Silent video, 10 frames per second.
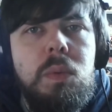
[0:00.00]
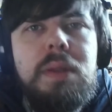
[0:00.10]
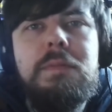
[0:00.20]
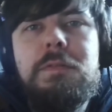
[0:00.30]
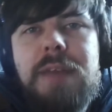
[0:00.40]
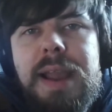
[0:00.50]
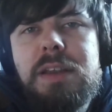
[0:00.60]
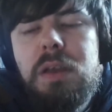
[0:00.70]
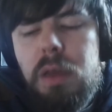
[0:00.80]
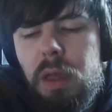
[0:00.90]
When in
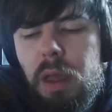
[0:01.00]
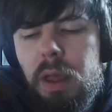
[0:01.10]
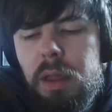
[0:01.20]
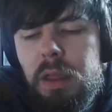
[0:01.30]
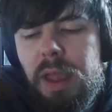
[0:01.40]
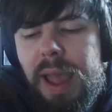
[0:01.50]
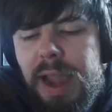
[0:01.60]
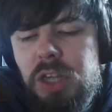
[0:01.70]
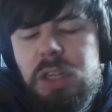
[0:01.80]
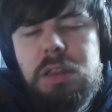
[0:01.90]
fact, it
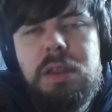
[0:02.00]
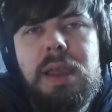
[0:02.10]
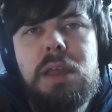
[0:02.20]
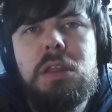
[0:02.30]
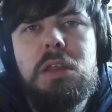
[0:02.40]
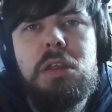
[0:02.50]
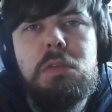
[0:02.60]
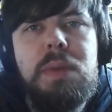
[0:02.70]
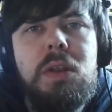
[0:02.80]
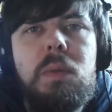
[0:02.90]
actually is the case that these
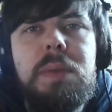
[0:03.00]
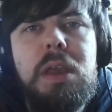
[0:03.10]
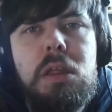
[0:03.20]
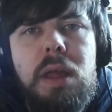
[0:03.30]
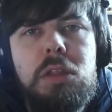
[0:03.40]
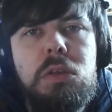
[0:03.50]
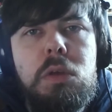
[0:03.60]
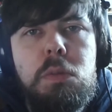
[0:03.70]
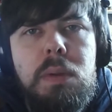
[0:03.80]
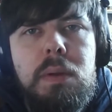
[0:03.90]
things may not be as you
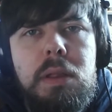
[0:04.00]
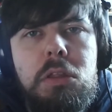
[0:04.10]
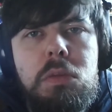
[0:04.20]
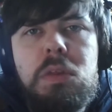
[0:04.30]
experience.